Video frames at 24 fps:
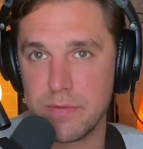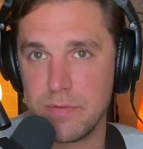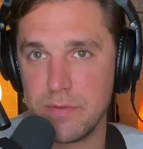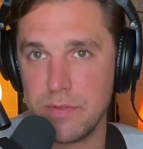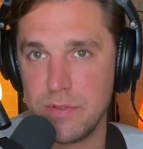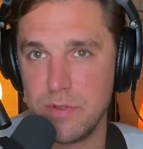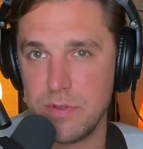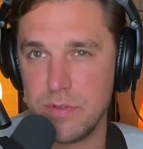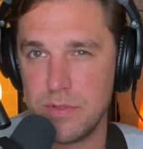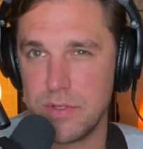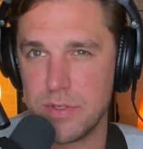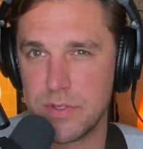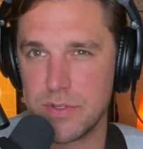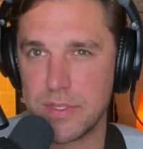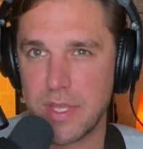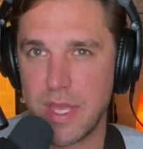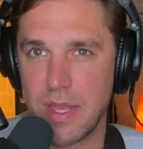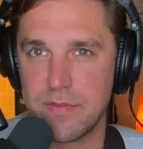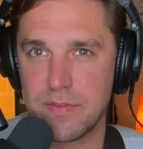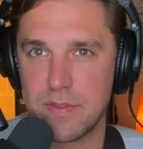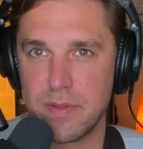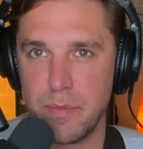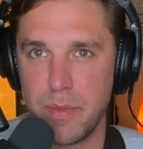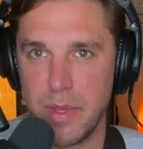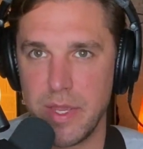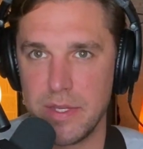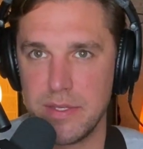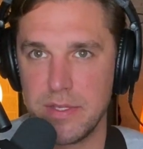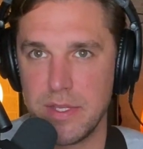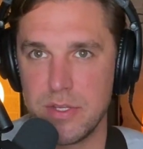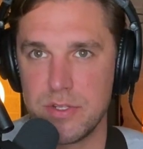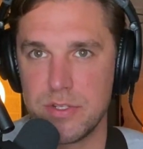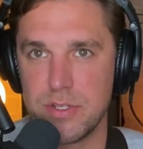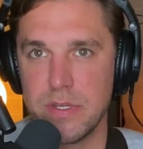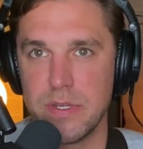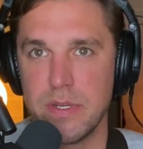You just have to pay
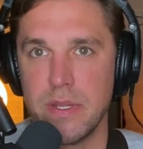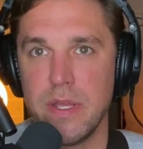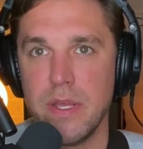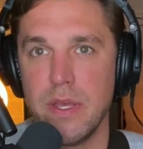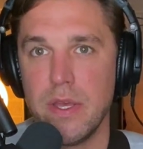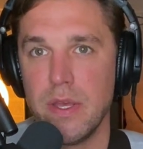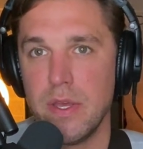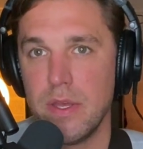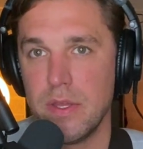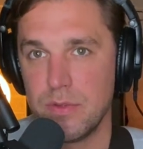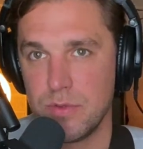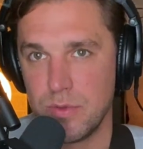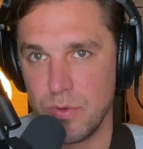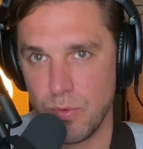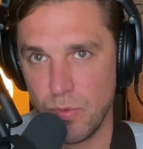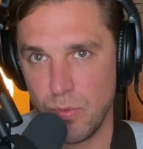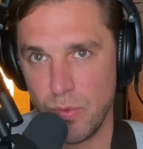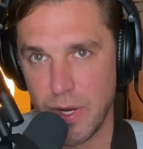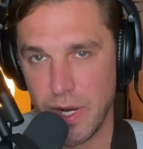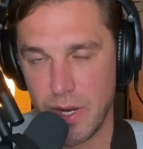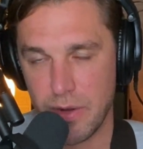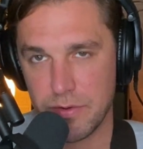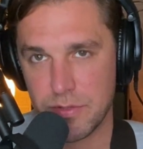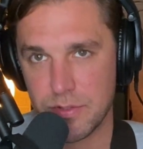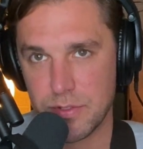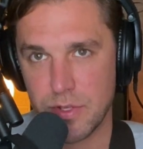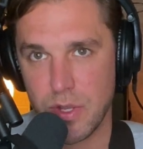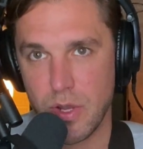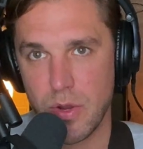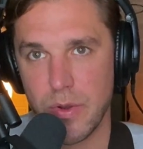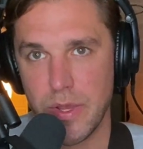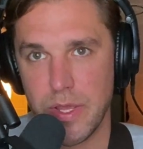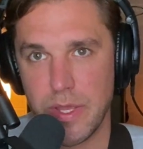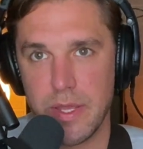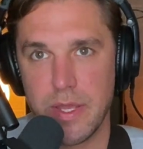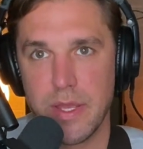attention to where it's
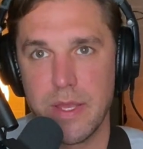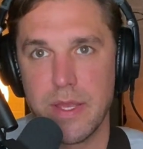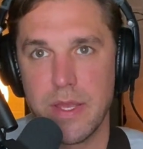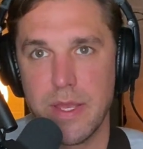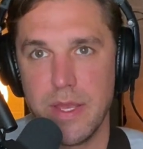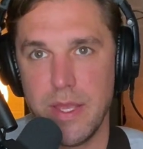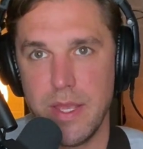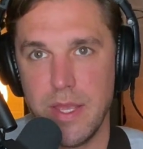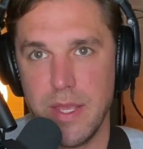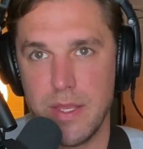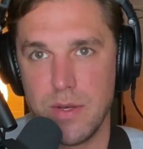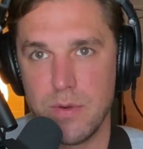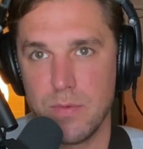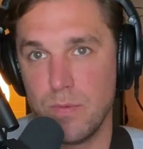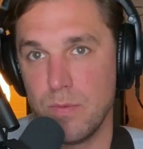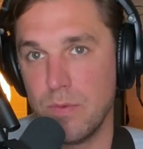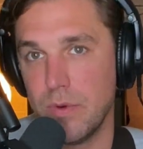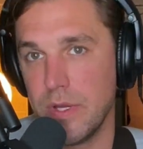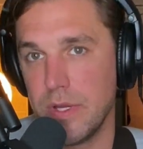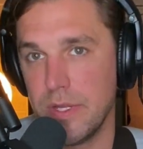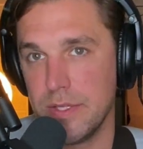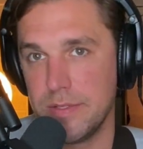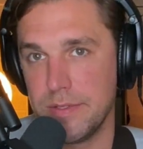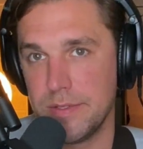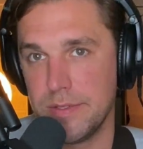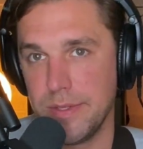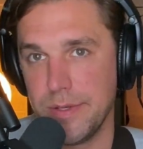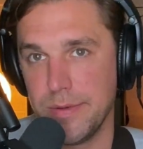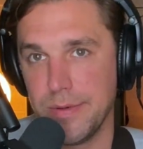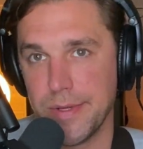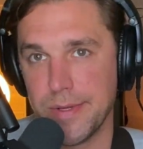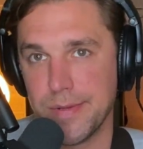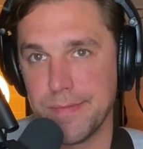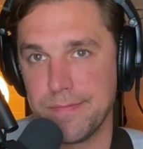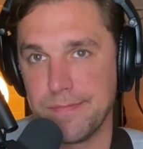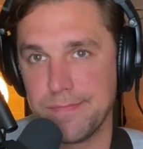going and what it's
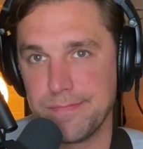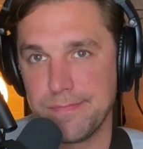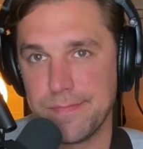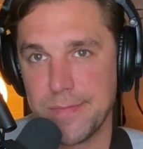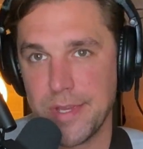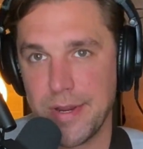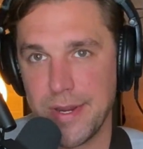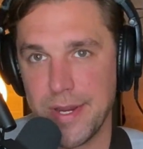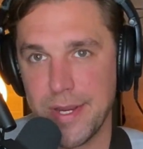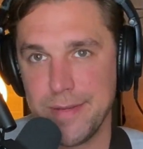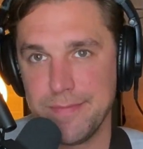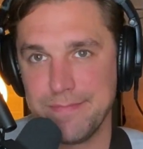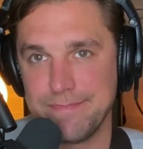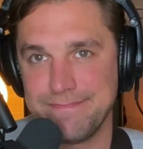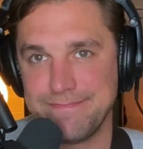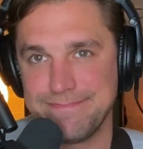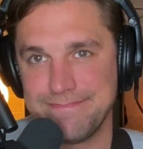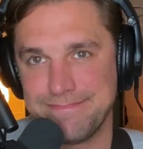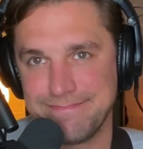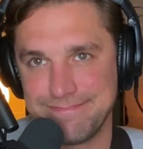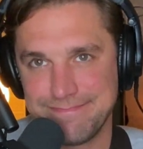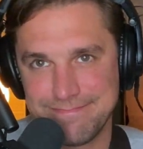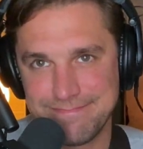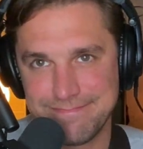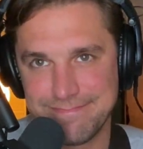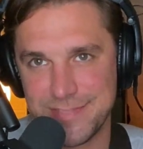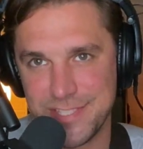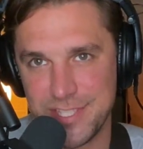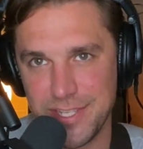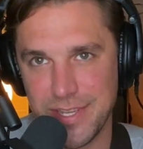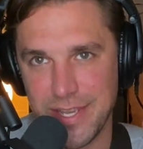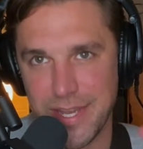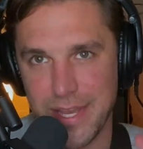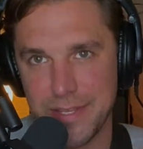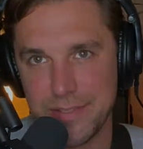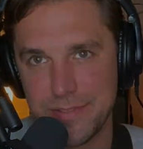doing. All right? See you
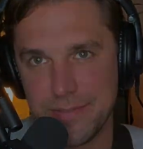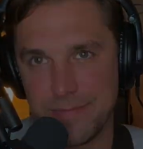guys.